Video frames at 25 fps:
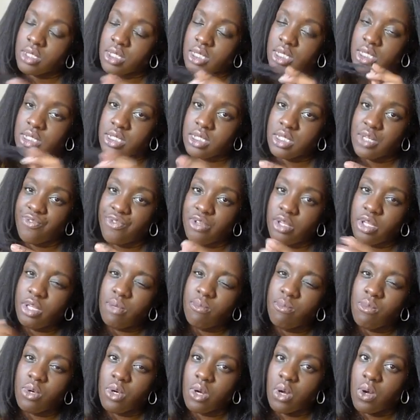is definitely
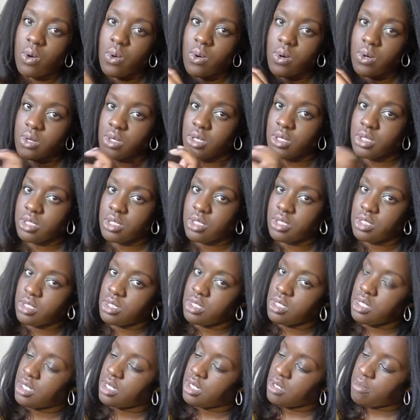more
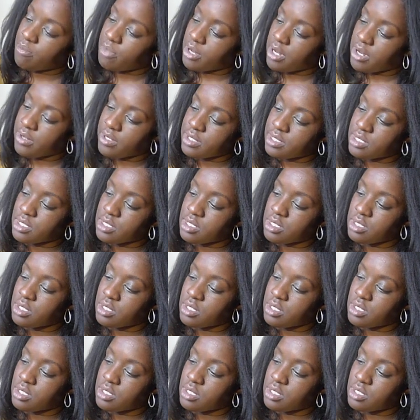coarse in comparison